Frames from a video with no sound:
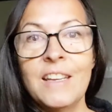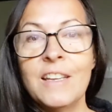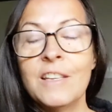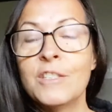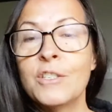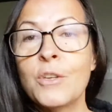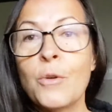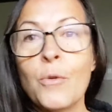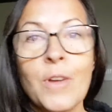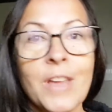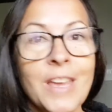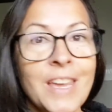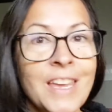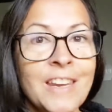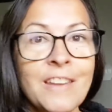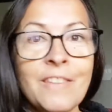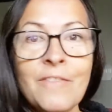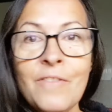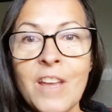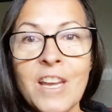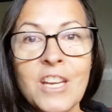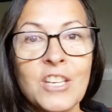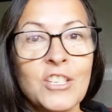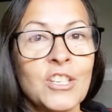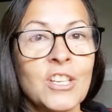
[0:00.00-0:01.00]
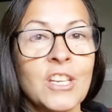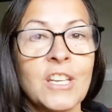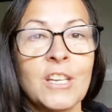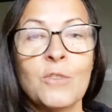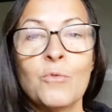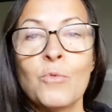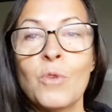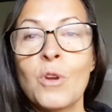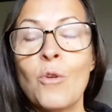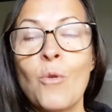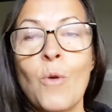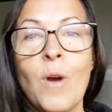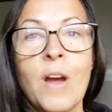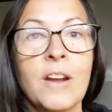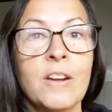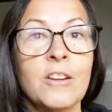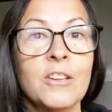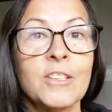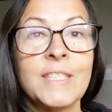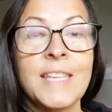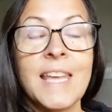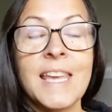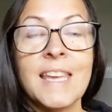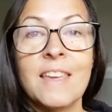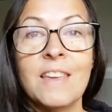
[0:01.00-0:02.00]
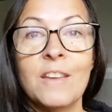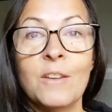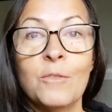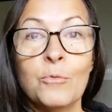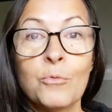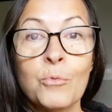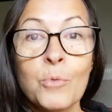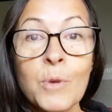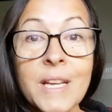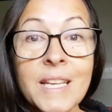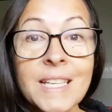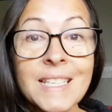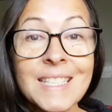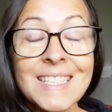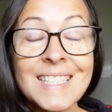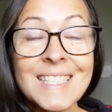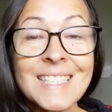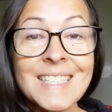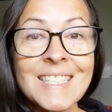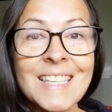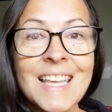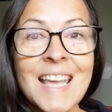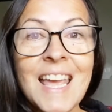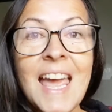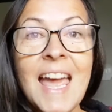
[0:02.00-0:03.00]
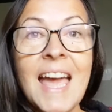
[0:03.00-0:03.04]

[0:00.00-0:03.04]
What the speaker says: So innovation requires taking risks,